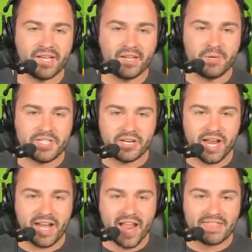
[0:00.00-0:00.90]
We still
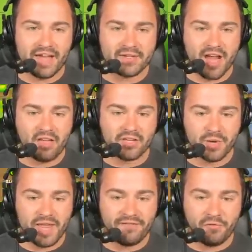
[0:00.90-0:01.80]
got $9,000, so
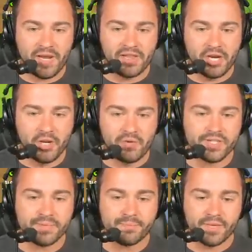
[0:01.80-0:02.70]
if we
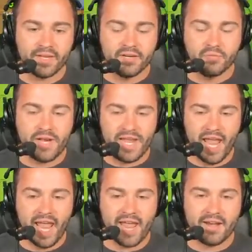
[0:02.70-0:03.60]
lose, we
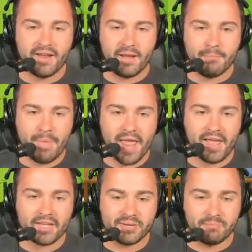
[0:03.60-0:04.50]
can
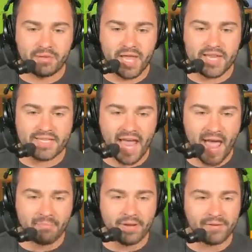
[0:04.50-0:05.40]
make some plays
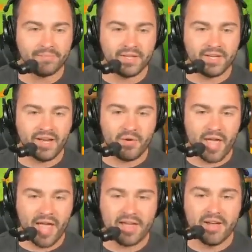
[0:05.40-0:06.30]
happen,
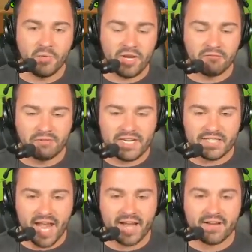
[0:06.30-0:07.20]
okay? We can
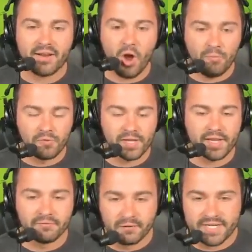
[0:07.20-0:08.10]
reset it,
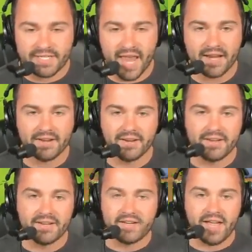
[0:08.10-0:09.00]
hopefully, reset it,
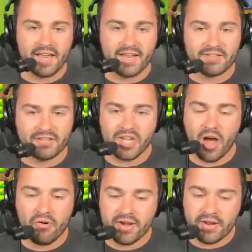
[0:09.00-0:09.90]
and get this
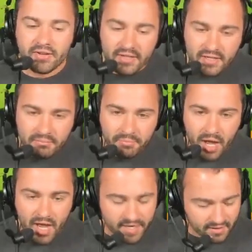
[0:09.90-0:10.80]
going.
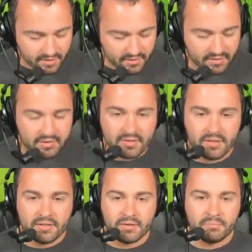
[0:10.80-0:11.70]
But,
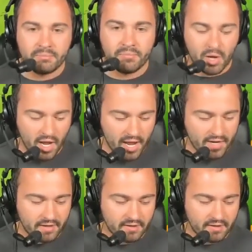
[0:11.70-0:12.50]
come